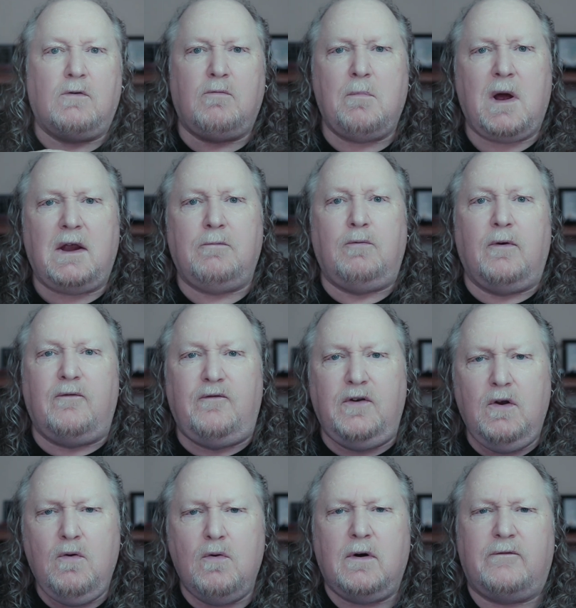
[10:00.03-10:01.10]
my
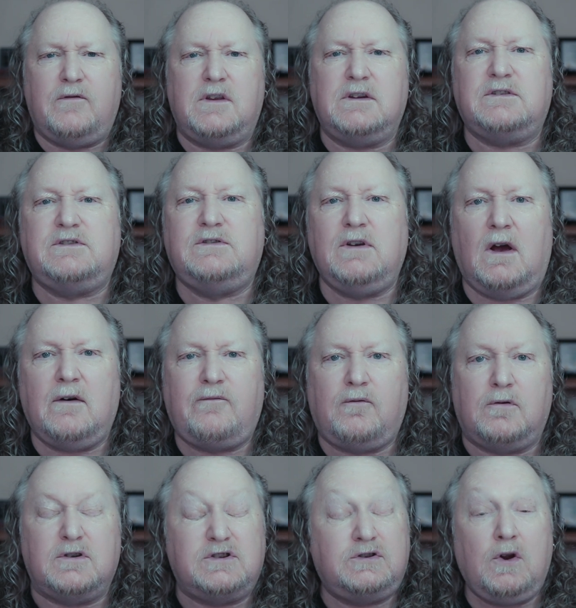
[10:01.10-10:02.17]
review of this
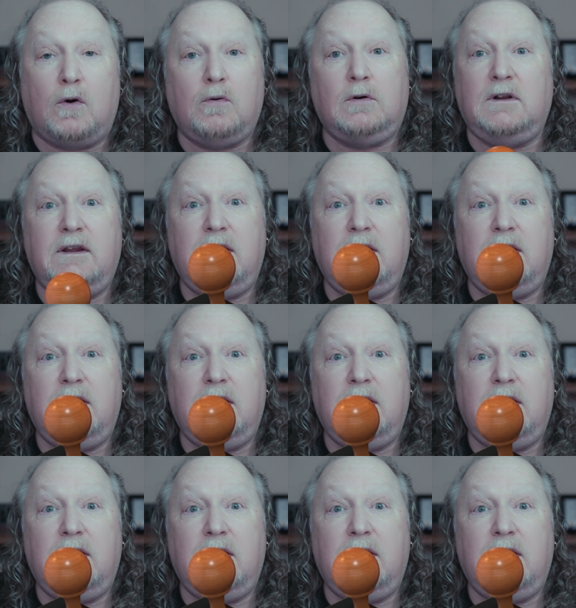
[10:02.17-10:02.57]
software is totally